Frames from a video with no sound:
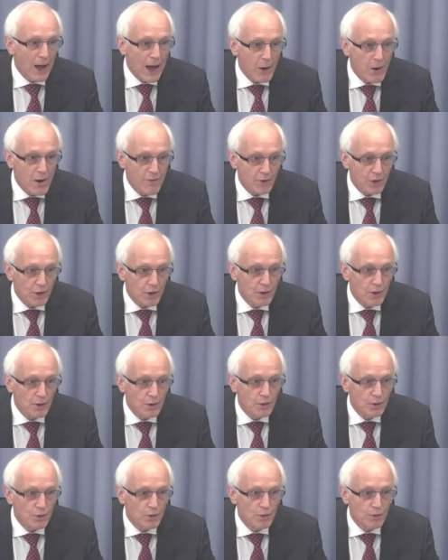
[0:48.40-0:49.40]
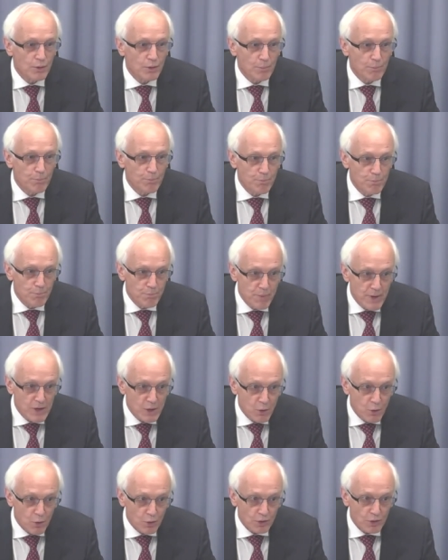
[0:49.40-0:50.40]
However, the
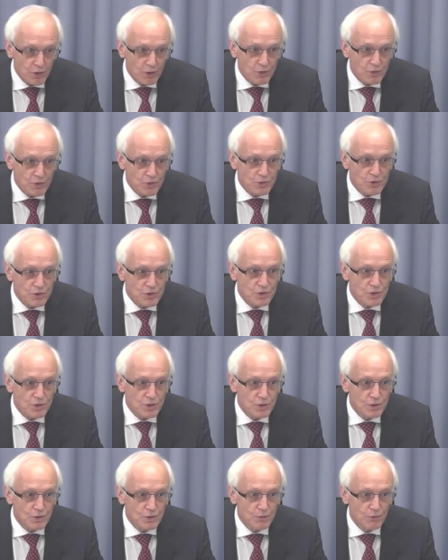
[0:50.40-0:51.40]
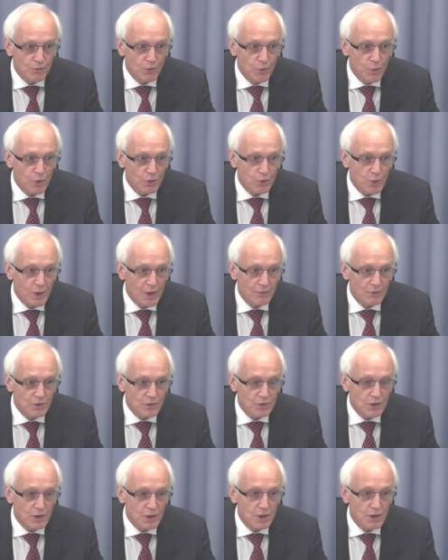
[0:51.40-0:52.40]
big audience for what you have
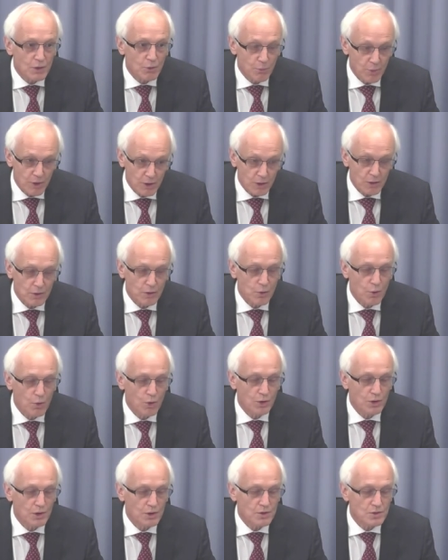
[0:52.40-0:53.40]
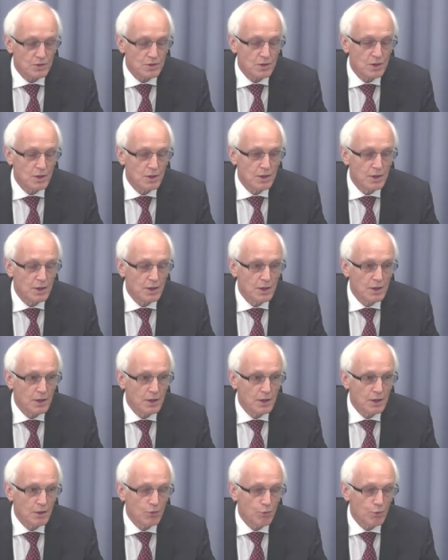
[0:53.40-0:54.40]
to say, the bigger audience,
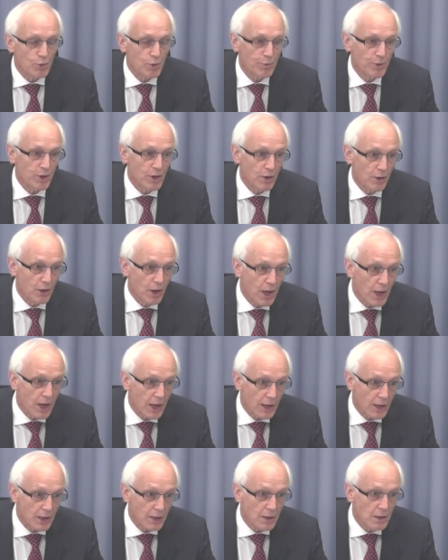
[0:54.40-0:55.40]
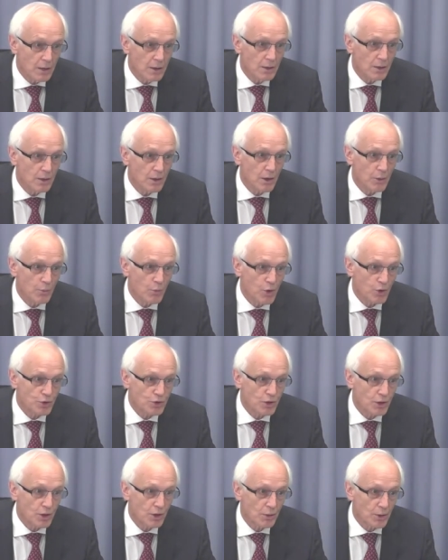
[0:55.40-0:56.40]
uh, will be online, uh,
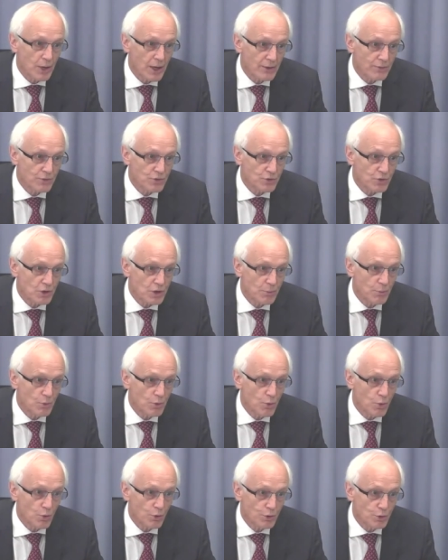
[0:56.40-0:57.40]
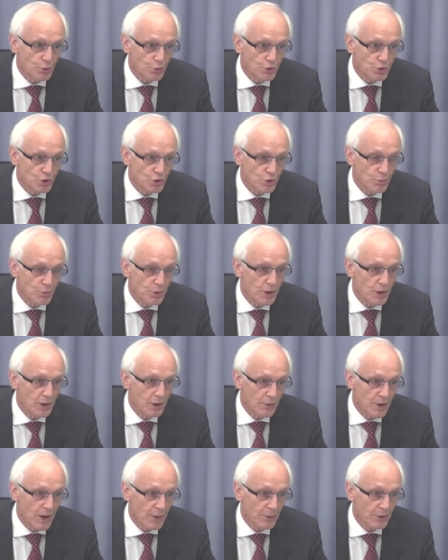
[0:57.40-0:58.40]
watching on live stream or YouTube
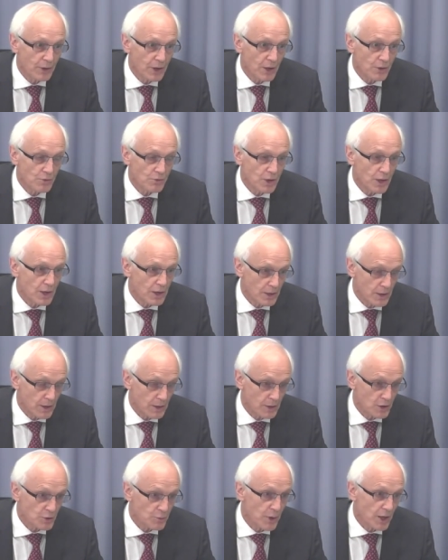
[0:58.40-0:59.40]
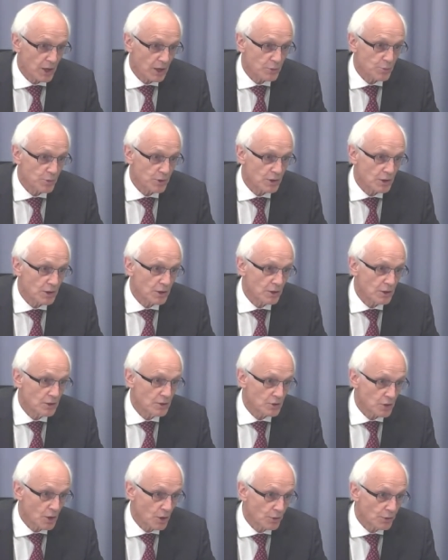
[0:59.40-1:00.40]
around the country, I expect,
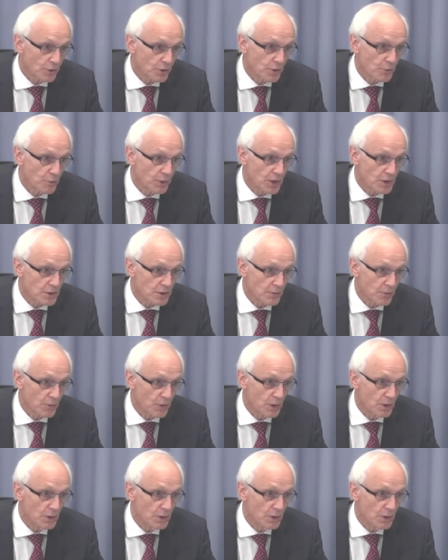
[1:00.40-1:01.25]
particularly in Scotland, because of